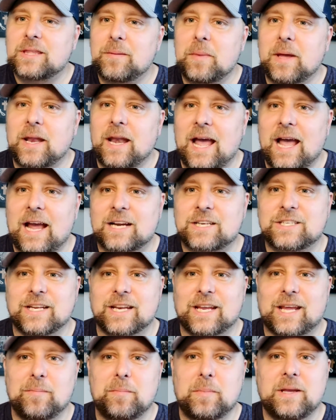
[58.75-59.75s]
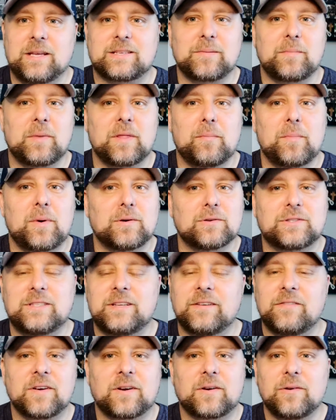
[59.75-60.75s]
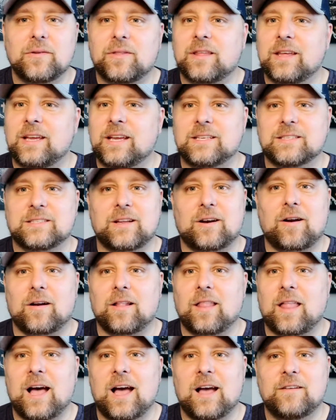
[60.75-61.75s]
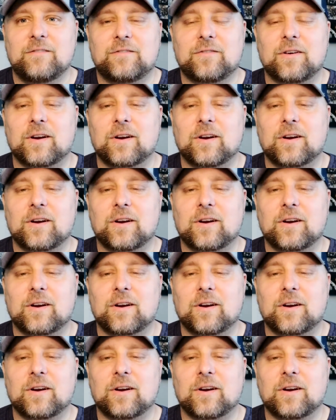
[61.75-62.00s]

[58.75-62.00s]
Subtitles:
them in action can be some of the most difficult things in our lives,